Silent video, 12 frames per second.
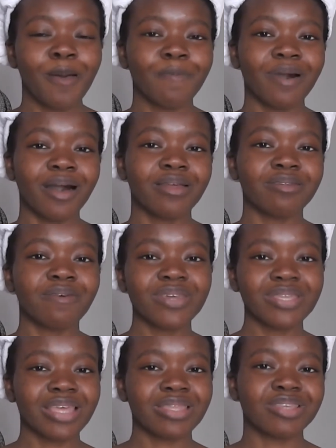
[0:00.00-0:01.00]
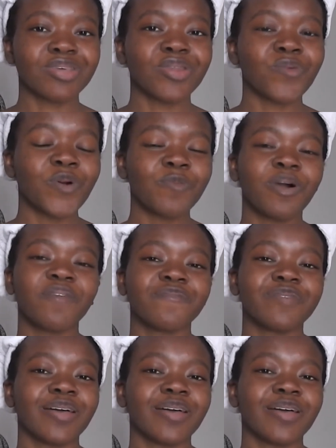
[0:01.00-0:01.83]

but knowing that there's only one bathroom